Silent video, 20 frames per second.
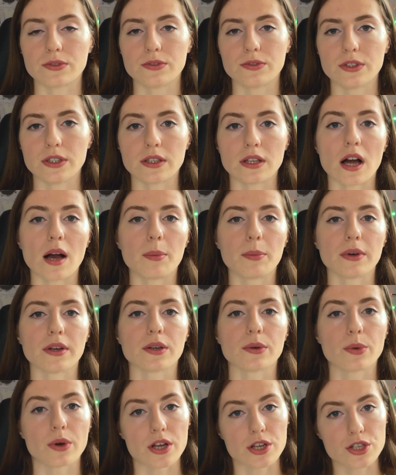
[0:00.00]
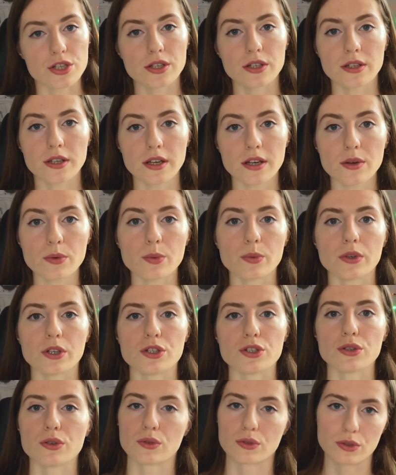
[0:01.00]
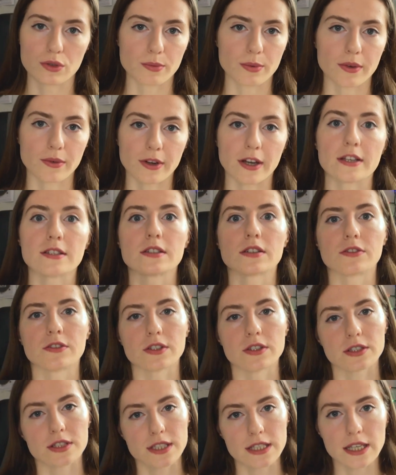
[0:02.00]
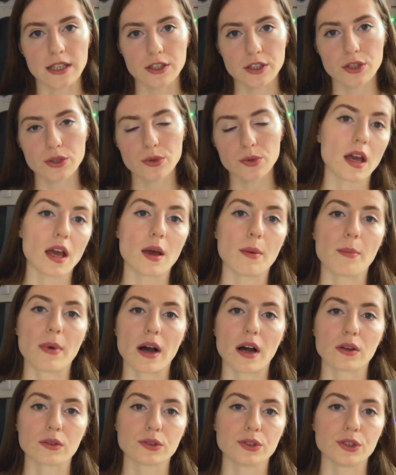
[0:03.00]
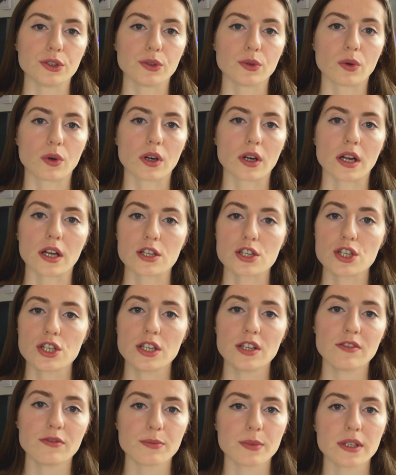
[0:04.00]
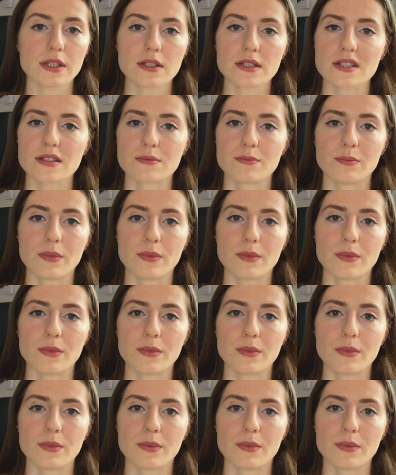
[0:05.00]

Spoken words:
fill up a questionnaire which your supervisor will send you about your achievements,